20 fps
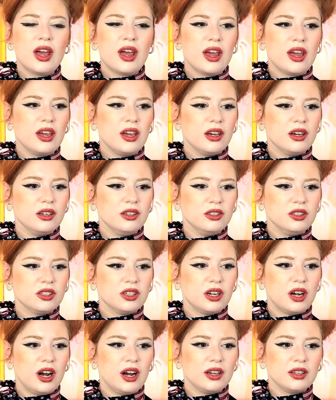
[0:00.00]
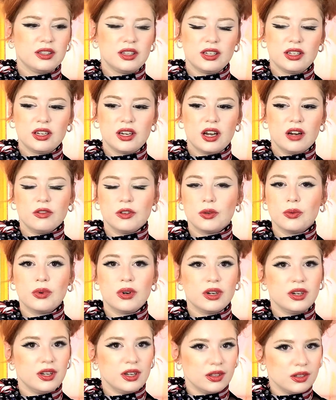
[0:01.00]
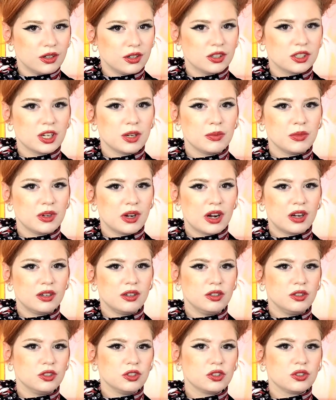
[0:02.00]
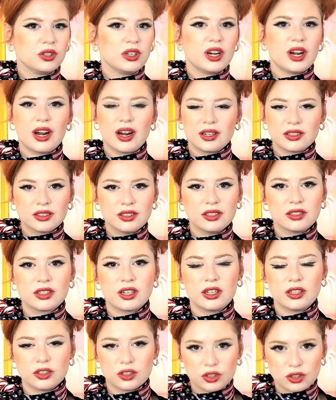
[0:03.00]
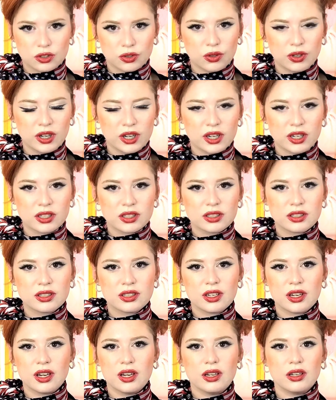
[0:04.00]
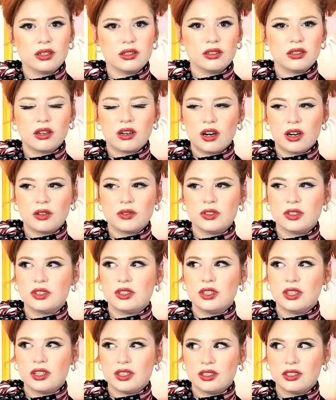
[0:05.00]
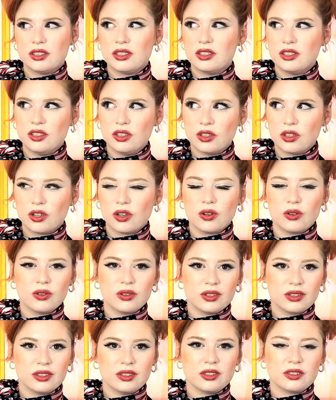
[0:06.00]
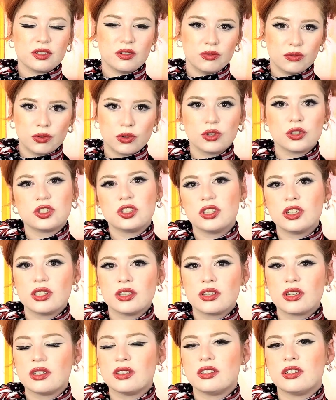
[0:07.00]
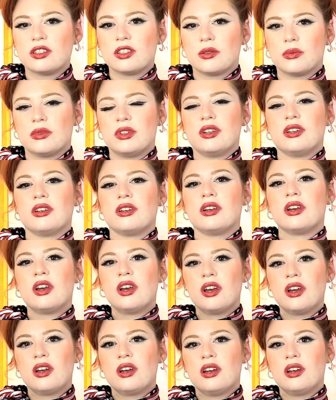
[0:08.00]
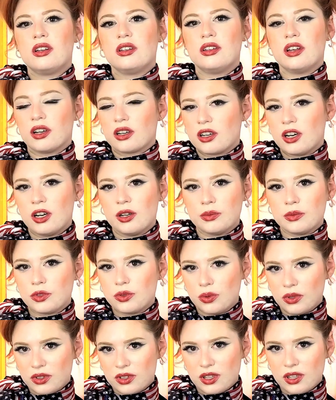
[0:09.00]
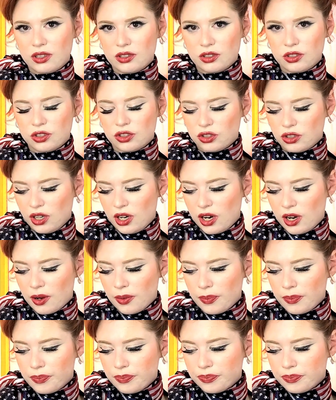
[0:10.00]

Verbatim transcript: And I think everyone in the entertainment industry has these kind of stories. And obviously, it's, you know, it's unfortunate that it's something that comes with the industry.